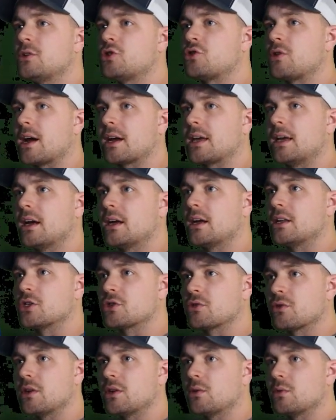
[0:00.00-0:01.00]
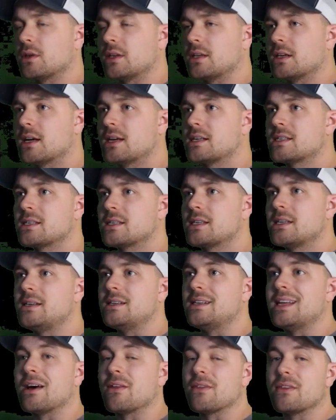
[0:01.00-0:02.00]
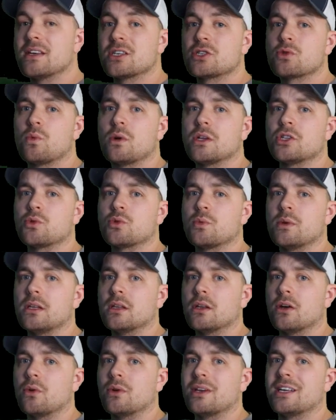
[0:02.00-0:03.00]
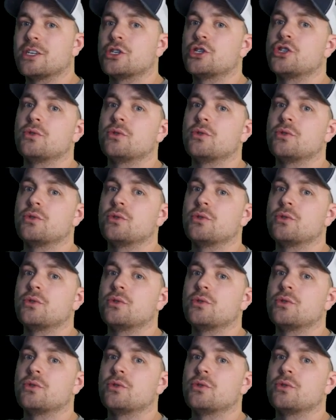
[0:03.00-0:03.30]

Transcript: Tracking on screen really nicely. Now this one's reload is